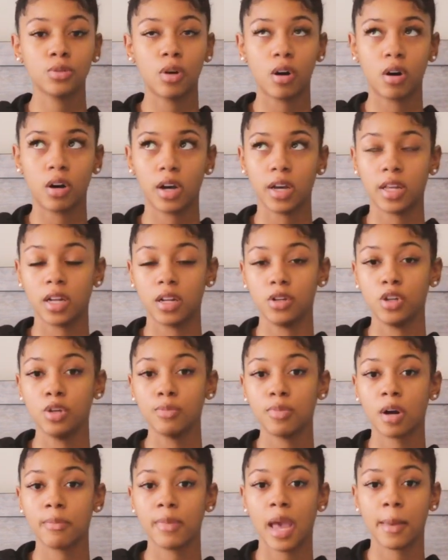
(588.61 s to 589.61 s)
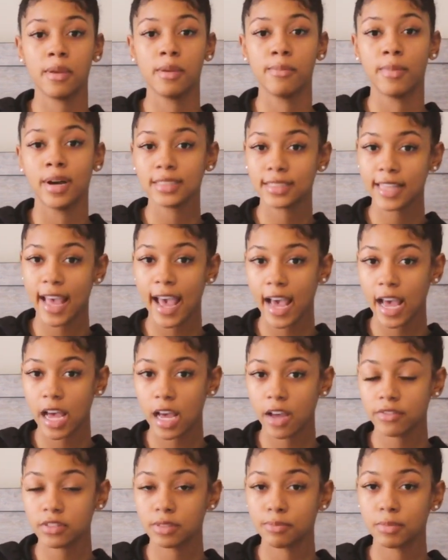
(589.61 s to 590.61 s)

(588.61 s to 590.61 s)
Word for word: on newborn baby must-haves